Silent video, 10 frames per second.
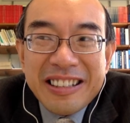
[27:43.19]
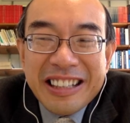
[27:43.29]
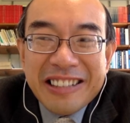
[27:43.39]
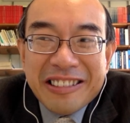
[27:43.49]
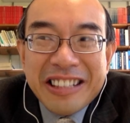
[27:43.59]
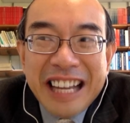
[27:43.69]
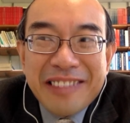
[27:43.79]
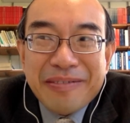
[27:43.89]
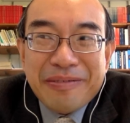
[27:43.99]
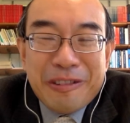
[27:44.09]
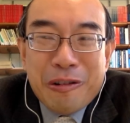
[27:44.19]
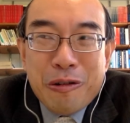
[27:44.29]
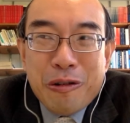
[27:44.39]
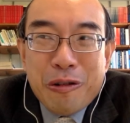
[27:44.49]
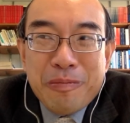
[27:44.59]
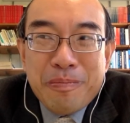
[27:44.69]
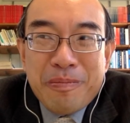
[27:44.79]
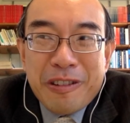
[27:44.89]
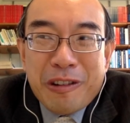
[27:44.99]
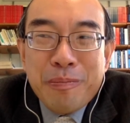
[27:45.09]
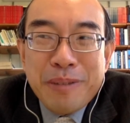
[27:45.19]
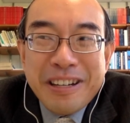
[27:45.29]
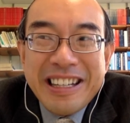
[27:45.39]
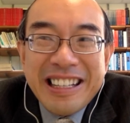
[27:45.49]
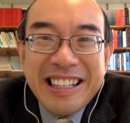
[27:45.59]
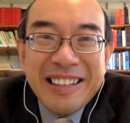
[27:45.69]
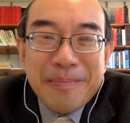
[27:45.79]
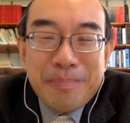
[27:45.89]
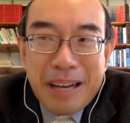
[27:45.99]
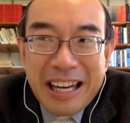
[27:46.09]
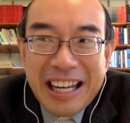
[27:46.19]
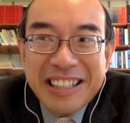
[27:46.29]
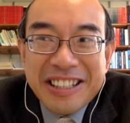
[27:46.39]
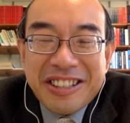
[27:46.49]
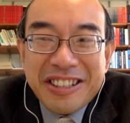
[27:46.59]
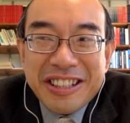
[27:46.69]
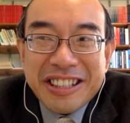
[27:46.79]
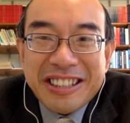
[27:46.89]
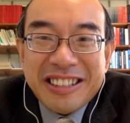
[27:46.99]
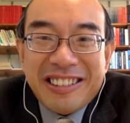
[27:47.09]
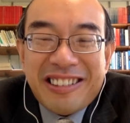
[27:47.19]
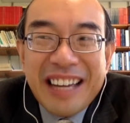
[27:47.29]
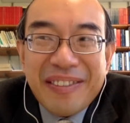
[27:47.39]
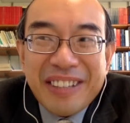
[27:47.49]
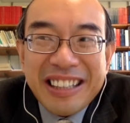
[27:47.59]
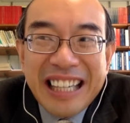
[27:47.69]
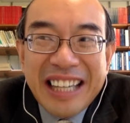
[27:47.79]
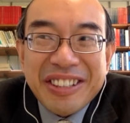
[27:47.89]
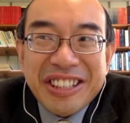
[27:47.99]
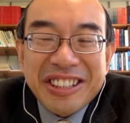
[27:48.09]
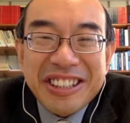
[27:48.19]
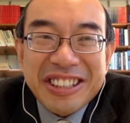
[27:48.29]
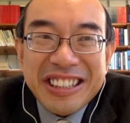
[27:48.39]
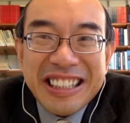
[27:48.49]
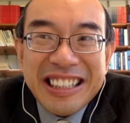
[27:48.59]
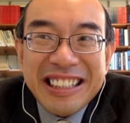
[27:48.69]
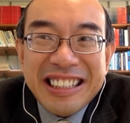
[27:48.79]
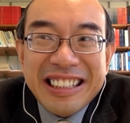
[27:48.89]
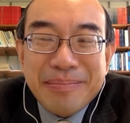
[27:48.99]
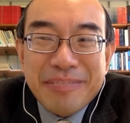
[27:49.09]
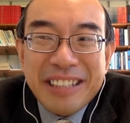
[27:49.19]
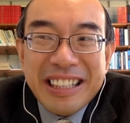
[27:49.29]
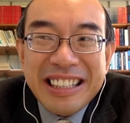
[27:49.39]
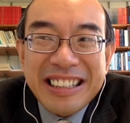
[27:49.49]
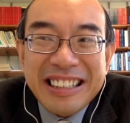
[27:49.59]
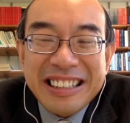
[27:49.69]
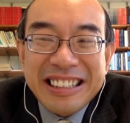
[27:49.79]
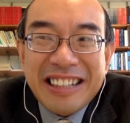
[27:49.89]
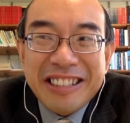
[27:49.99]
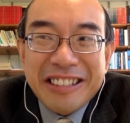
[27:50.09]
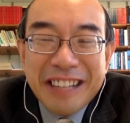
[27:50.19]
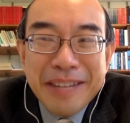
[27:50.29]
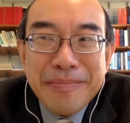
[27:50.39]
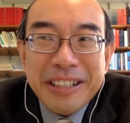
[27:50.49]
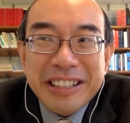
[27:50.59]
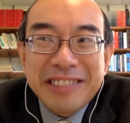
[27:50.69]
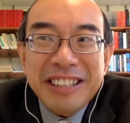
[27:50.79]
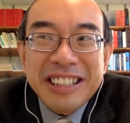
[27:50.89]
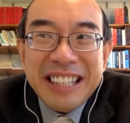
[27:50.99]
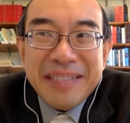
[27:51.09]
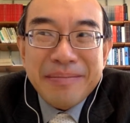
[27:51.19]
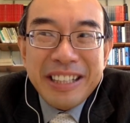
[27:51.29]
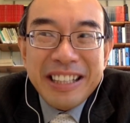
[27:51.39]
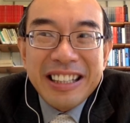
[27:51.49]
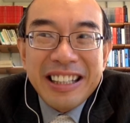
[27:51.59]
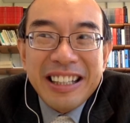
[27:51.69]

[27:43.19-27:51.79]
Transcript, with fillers: you know, you cannot openly plan a church or have a church in Saudi Arabia. So what does that mean?